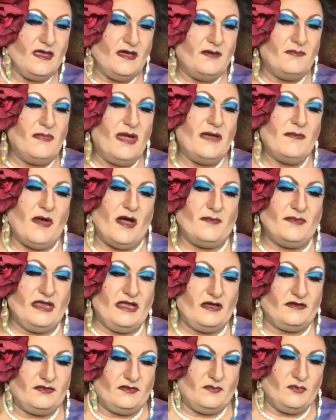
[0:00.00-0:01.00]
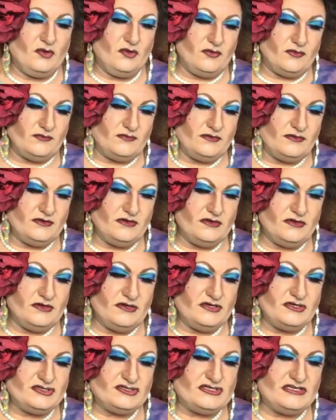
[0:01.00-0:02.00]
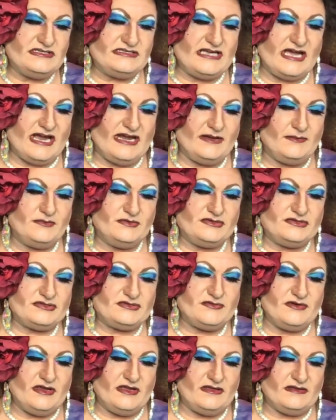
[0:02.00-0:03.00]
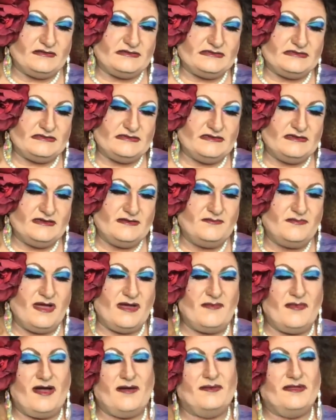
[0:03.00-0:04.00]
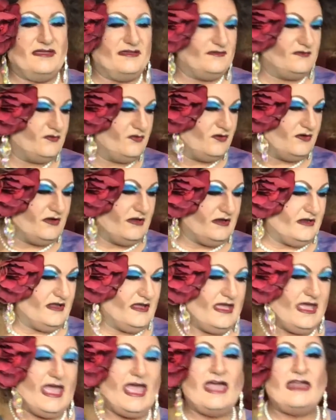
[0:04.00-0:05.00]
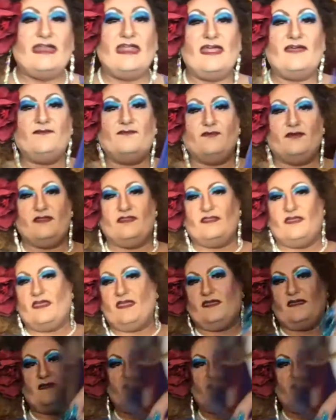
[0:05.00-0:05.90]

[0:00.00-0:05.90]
My mommy hung the moon. She tied it with strings. My mommy is good at everything.